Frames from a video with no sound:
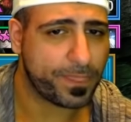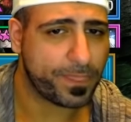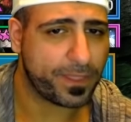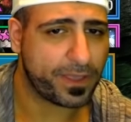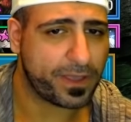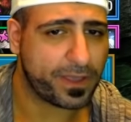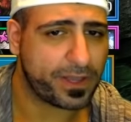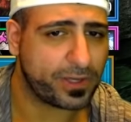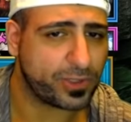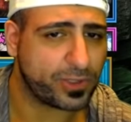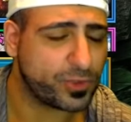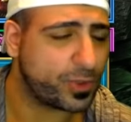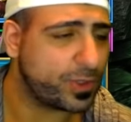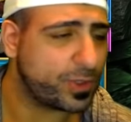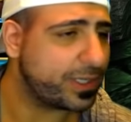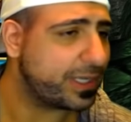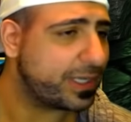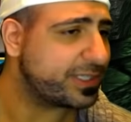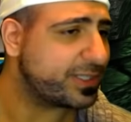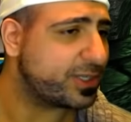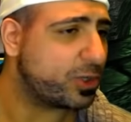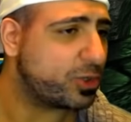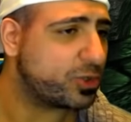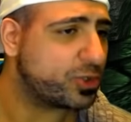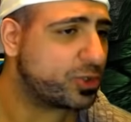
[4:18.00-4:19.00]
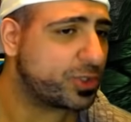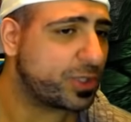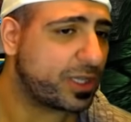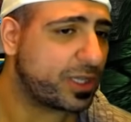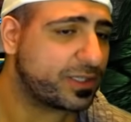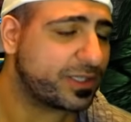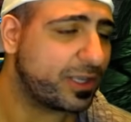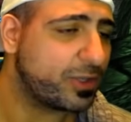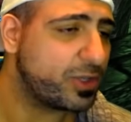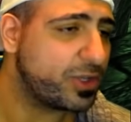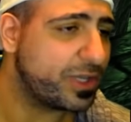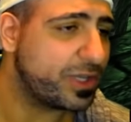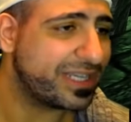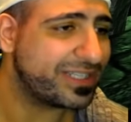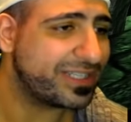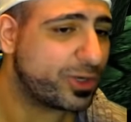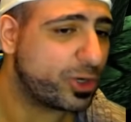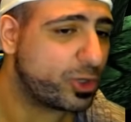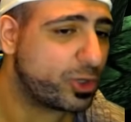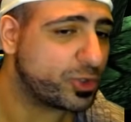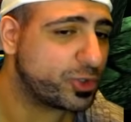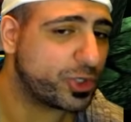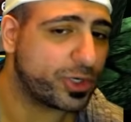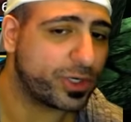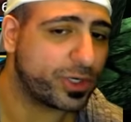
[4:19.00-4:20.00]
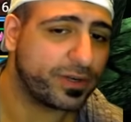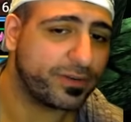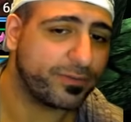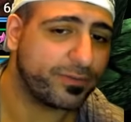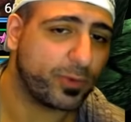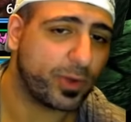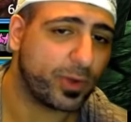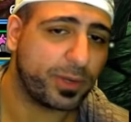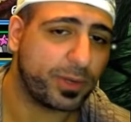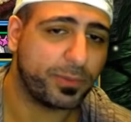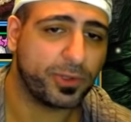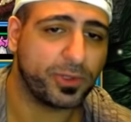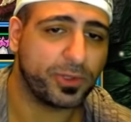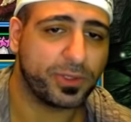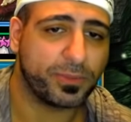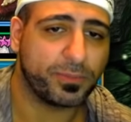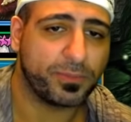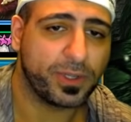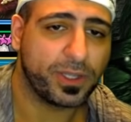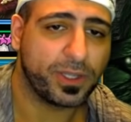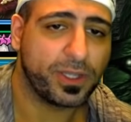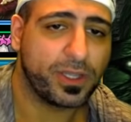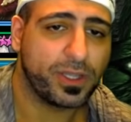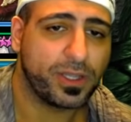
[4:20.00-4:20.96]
And I'll tell you guys an alternative way to build them.